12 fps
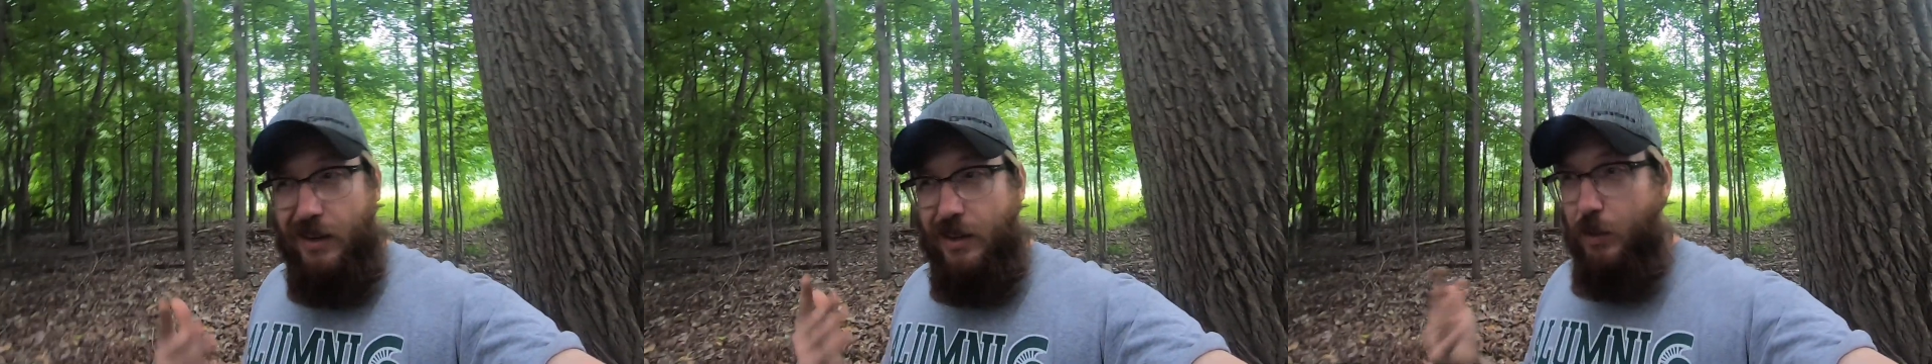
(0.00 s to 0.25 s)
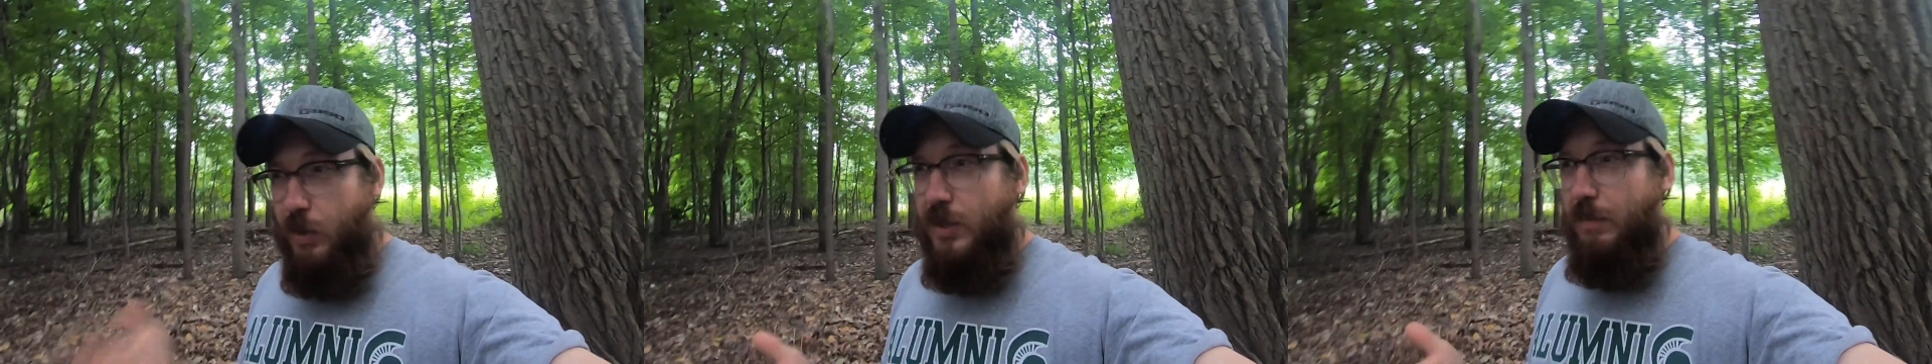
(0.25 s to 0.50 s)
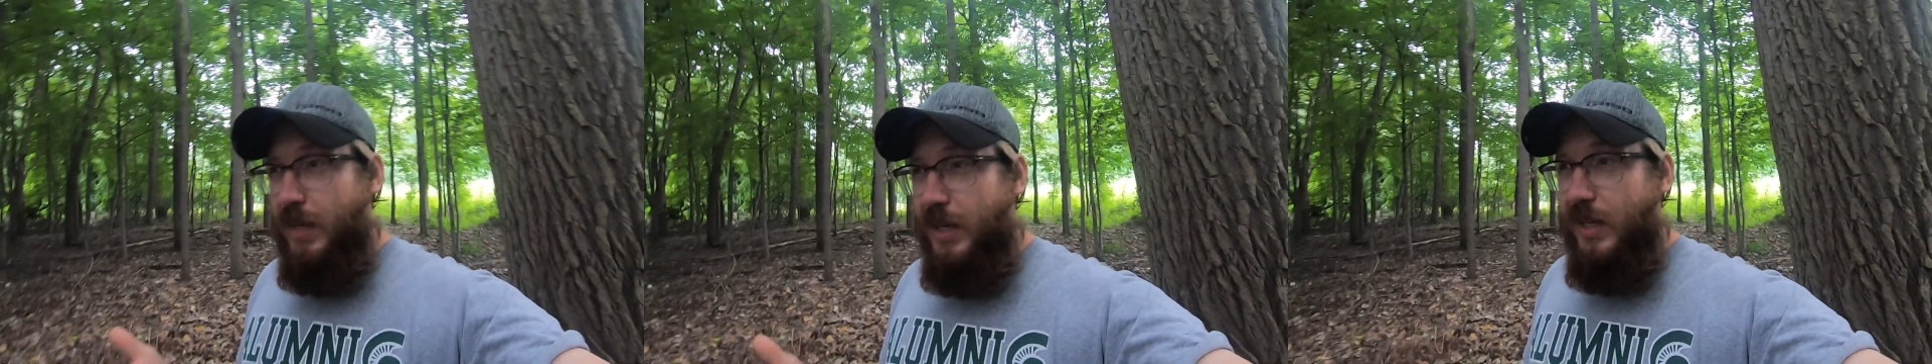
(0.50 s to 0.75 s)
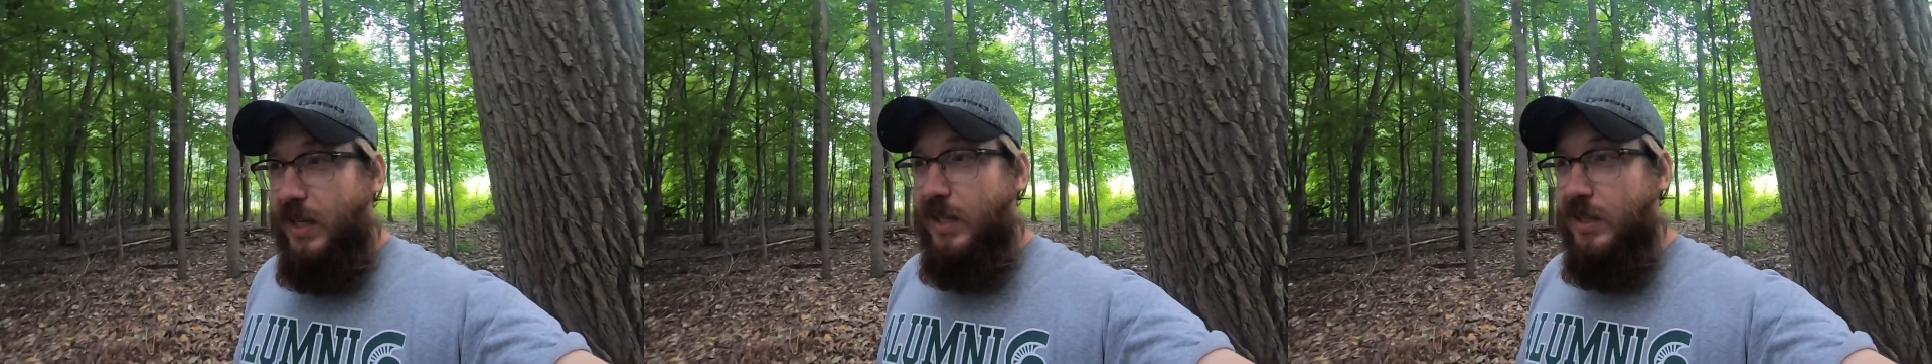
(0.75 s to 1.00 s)
there wasn't
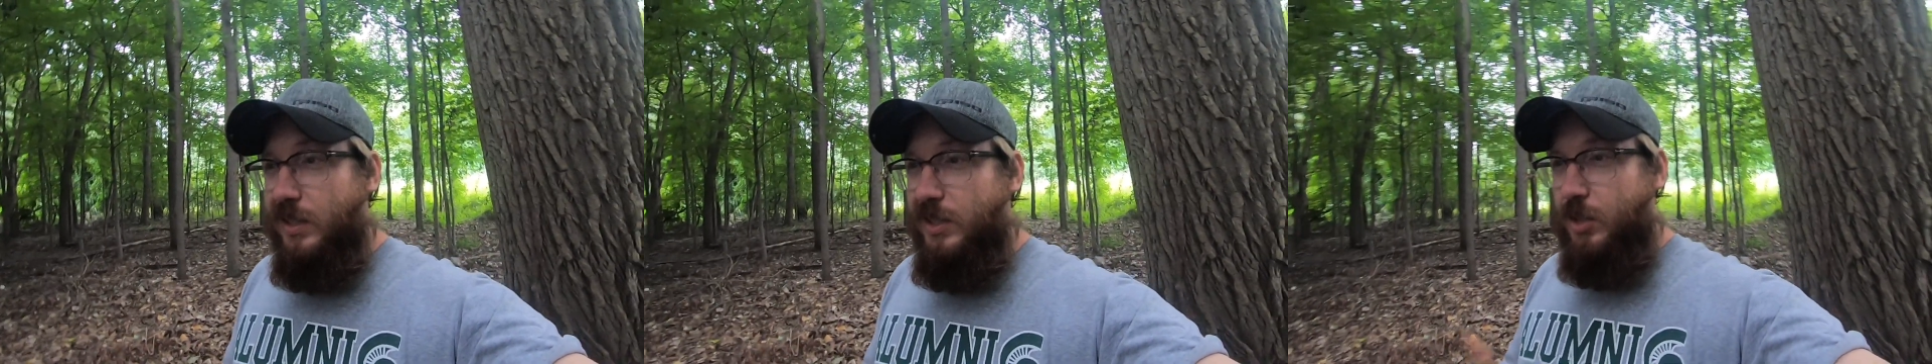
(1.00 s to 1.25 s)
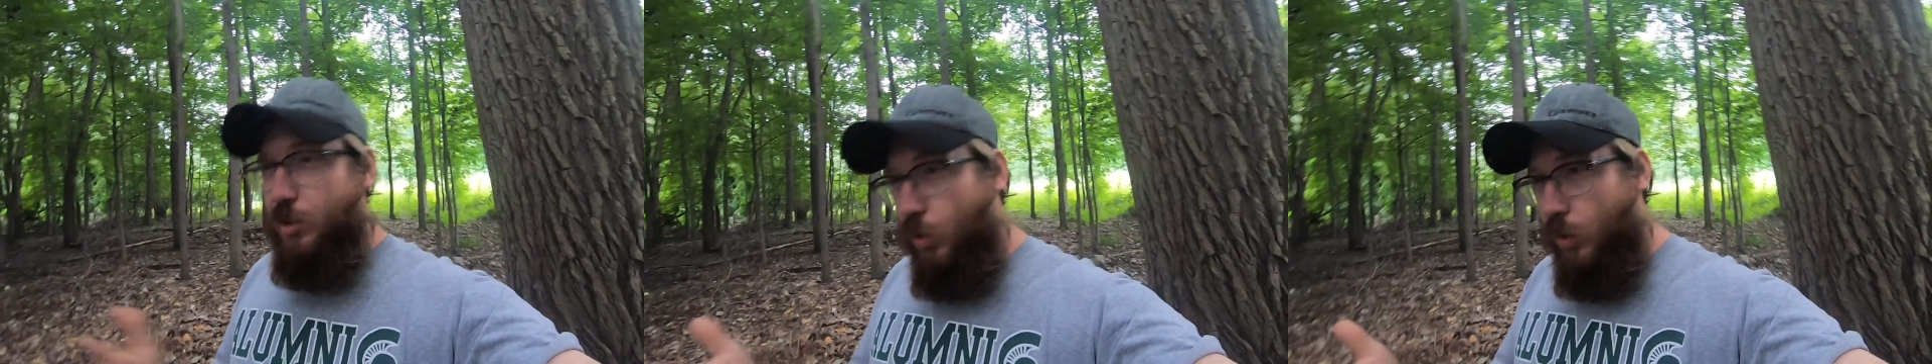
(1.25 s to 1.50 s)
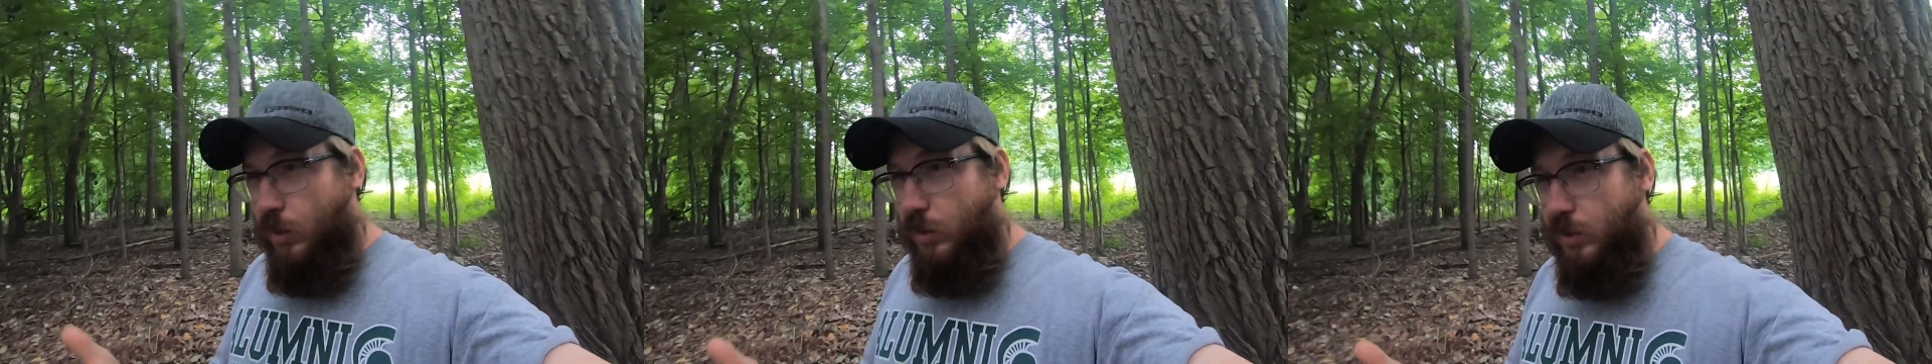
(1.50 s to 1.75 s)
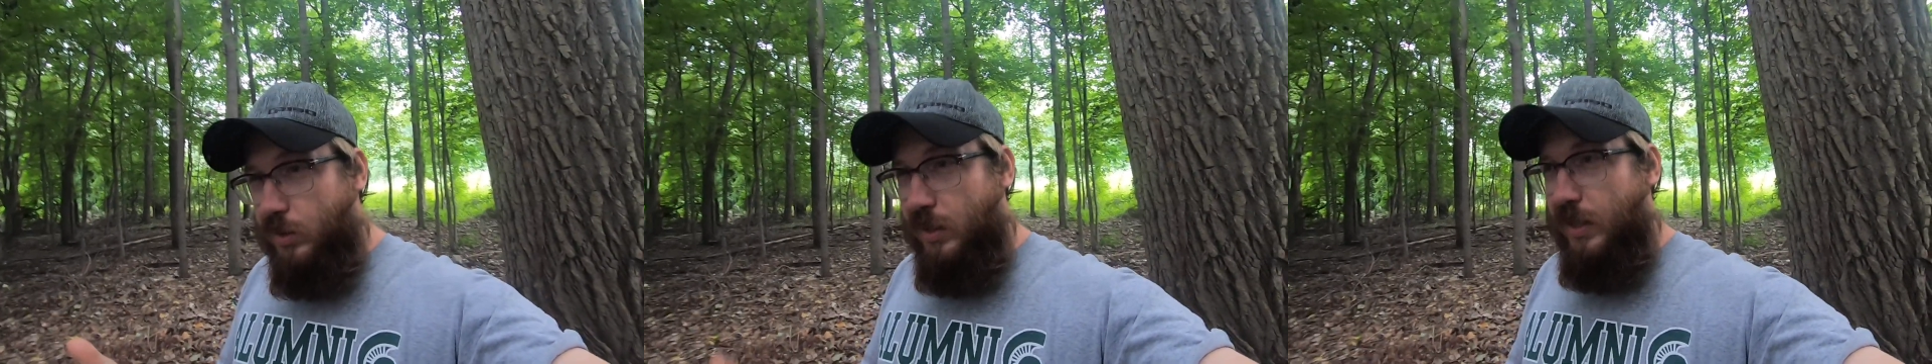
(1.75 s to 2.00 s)
many
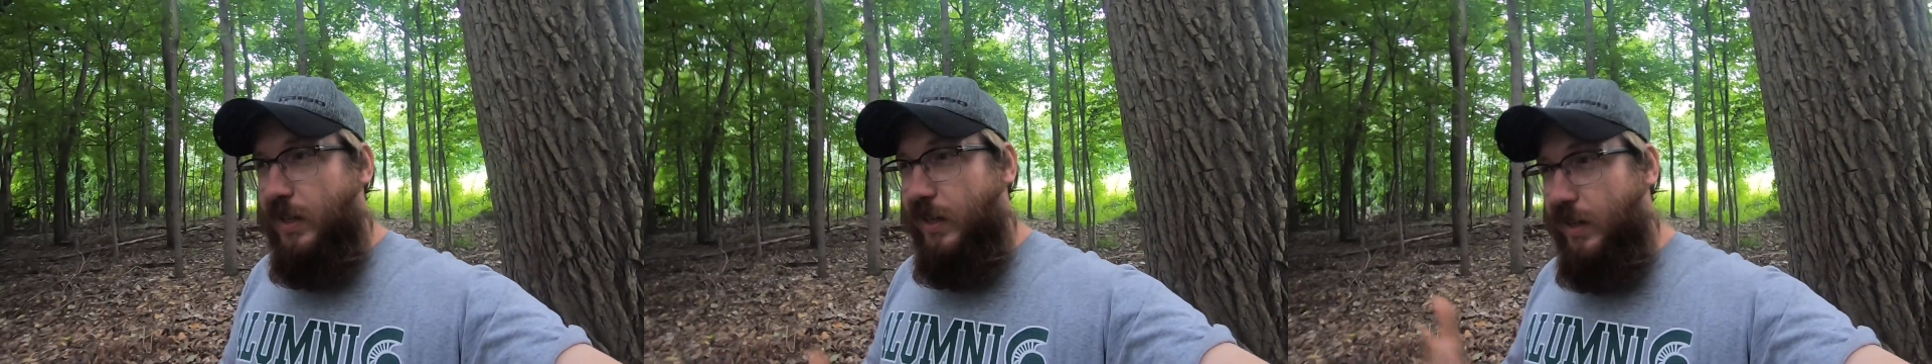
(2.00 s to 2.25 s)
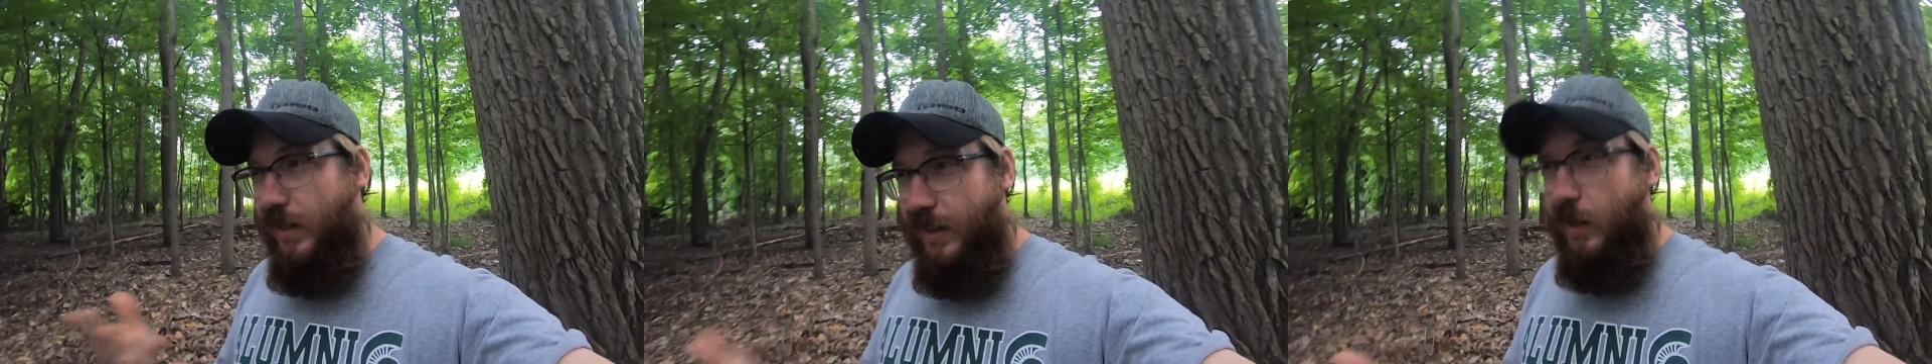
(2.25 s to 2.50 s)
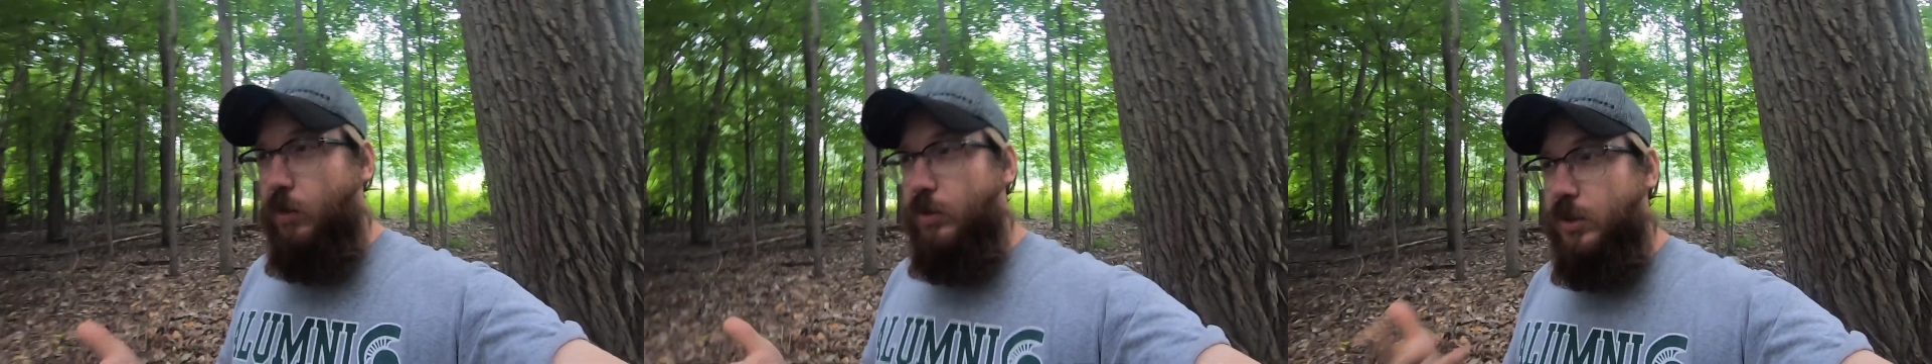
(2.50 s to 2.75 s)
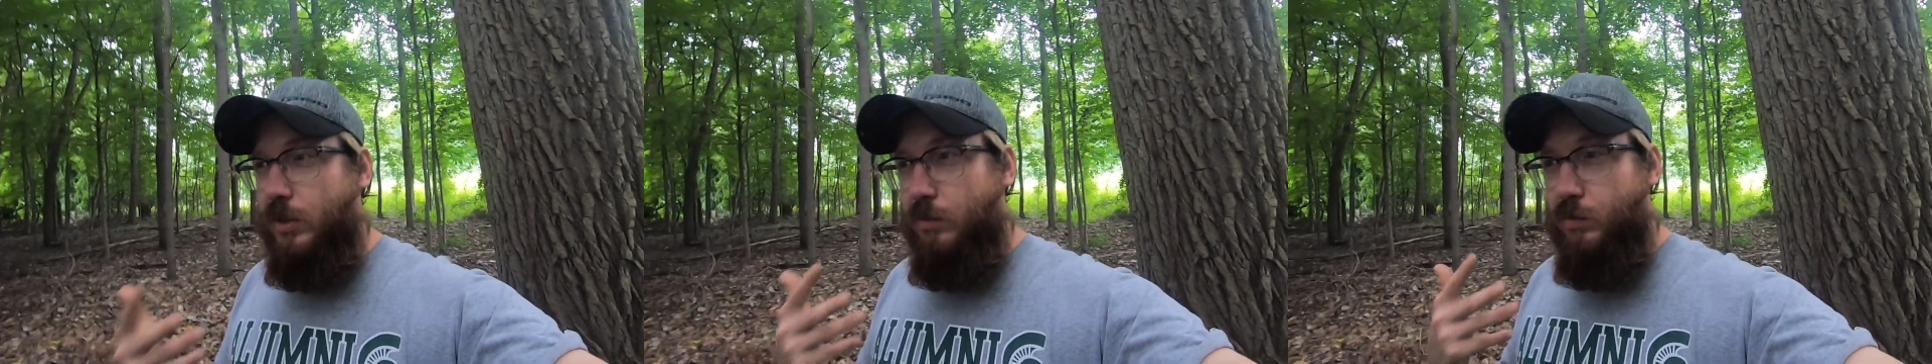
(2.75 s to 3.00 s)
tutorials on how to